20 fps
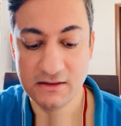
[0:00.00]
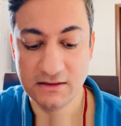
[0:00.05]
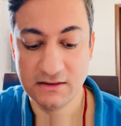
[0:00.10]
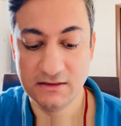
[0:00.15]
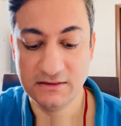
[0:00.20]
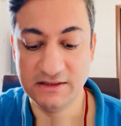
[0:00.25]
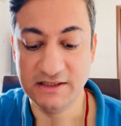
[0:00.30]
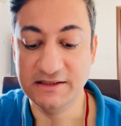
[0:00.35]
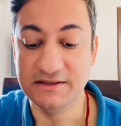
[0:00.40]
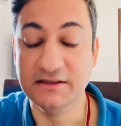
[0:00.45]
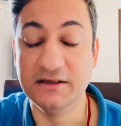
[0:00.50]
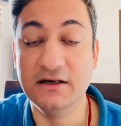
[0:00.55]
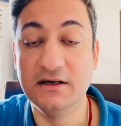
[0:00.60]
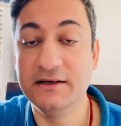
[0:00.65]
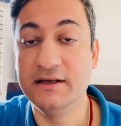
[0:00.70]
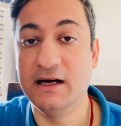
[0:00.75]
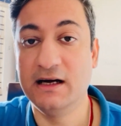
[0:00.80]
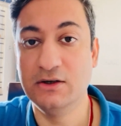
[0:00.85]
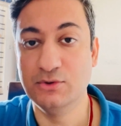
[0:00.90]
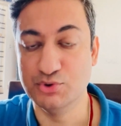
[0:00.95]
The
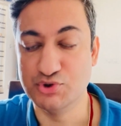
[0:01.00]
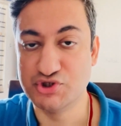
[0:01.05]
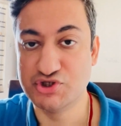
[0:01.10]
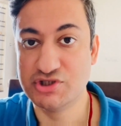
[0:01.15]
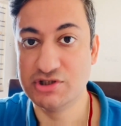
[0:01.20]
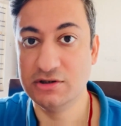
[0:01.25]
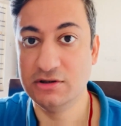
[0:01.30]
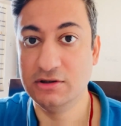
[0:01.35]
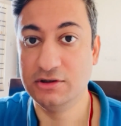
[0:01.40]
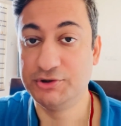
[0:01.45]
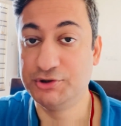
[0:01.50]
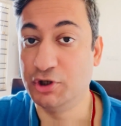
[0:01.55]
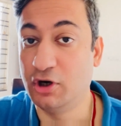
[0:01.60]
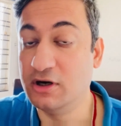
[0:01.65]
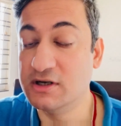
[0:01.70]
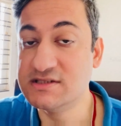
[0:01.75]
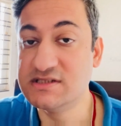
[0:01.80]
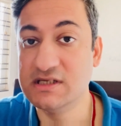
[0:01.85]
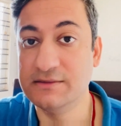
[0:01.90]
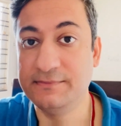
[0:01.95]
third house
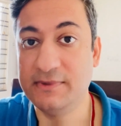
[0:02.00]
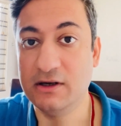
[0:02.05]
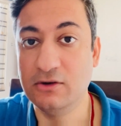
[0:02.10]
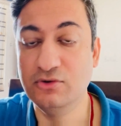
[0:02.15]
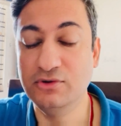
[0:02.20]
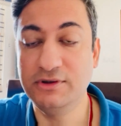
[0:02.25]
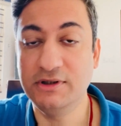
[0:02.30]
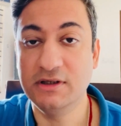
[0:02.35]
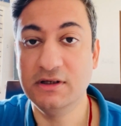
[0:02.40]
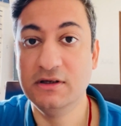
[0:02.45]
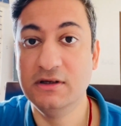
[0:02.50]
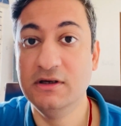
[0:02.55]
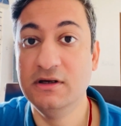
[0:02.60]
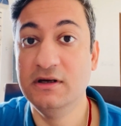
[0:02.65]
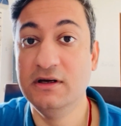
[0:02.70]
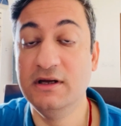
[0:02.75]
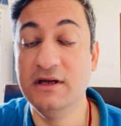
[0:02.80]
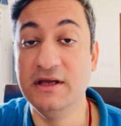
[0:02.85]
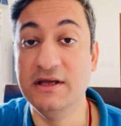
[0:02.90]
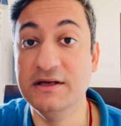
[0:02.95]
talks about
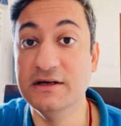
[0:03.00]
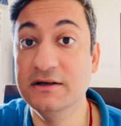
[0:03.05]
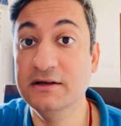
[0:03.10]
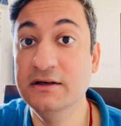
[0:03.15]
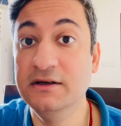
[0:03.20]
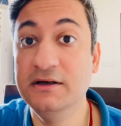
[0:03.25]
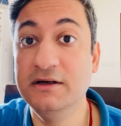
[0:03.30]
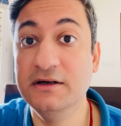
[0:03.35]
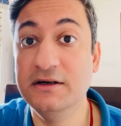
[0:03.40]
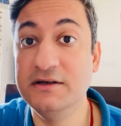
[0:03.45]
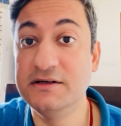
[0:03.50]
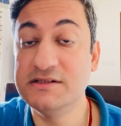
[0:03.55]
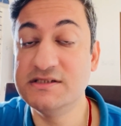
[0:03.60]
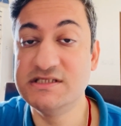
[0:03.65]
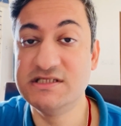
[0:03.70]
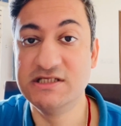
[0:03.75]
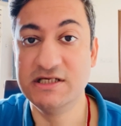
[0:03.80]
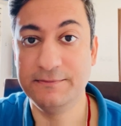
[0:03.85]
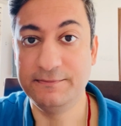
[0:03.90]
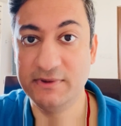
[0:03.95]
younger
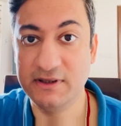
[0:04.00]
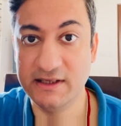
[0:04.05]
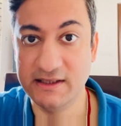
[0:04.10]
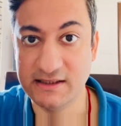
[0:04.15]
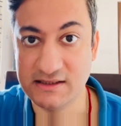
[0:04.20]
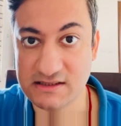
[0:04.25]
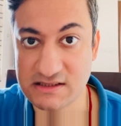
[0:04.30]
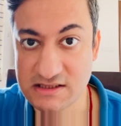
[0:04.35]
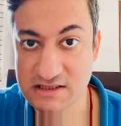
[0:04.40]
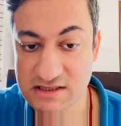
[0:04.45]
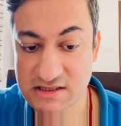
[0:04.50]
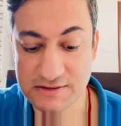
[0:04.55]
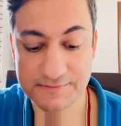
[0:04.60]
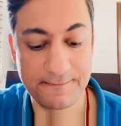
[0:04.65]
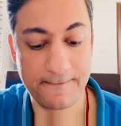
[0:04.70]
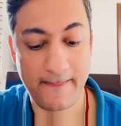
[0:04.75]
siblings.